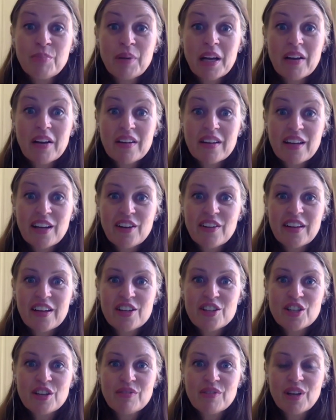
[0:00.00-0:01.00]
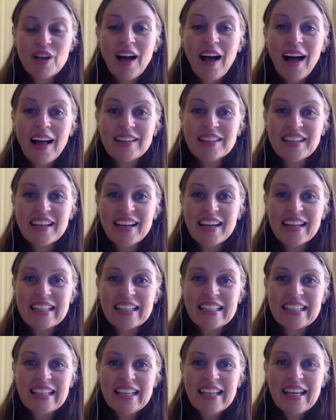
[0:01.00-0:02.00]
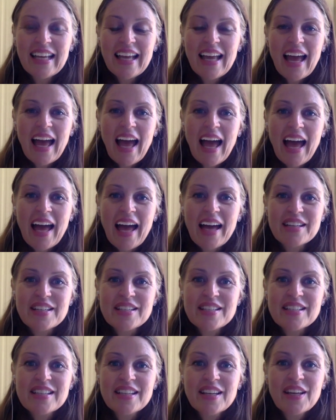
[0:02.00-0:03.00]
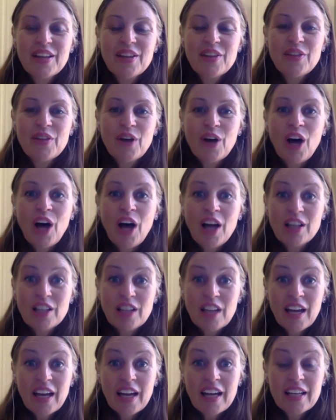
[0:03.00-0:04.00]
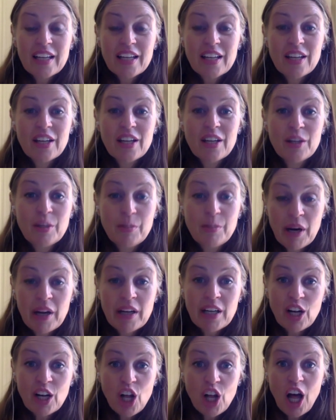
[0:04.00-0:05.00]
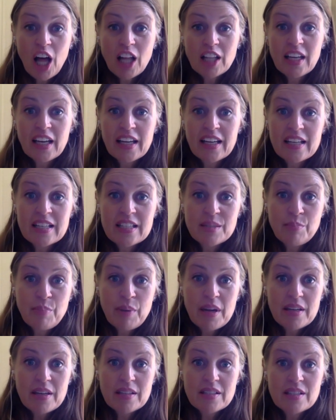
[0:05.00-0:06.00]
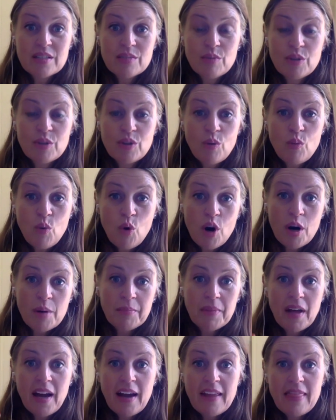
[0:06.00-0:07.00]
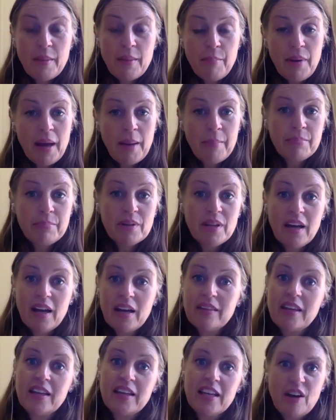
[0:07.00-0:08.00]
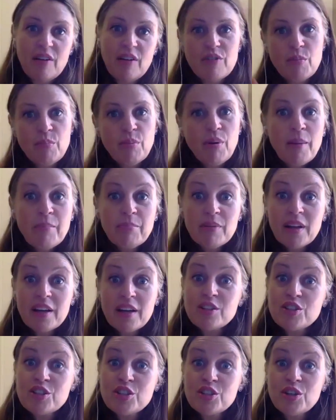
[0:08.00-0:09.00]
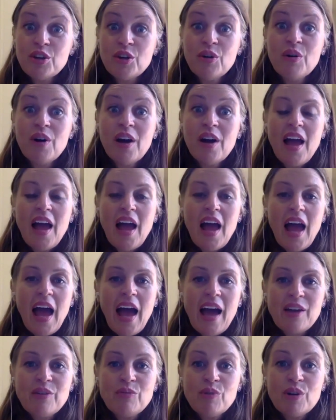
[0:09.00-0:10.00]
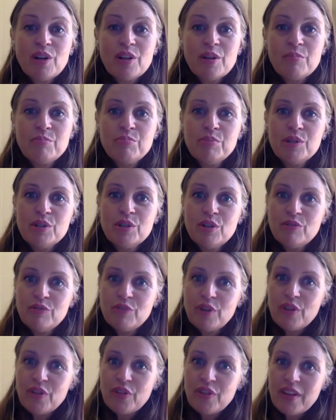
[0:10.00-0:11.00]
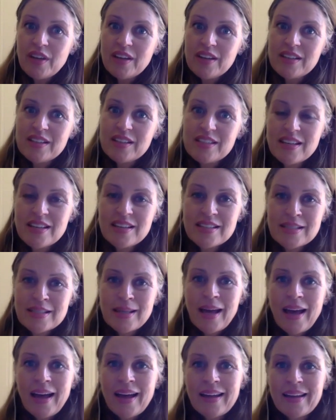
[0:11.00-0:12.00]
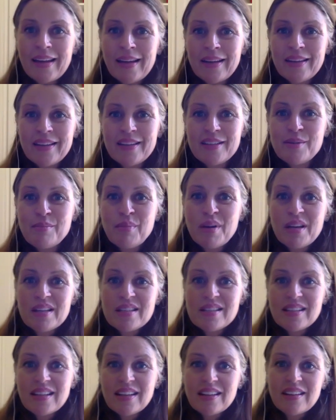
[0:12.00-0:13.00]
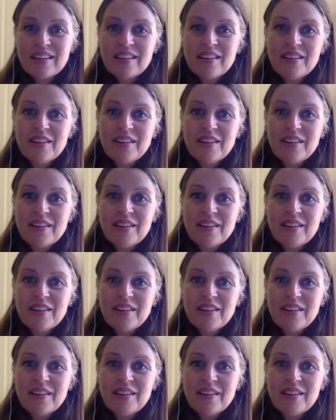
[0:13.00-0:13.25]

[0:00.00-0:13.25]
Perinatal HIV Hotline. And the hotline, the perinatal hotline is based with the warm line, the PEP line. They now have the PrEP line too. And one of the beautiful things is that these amazing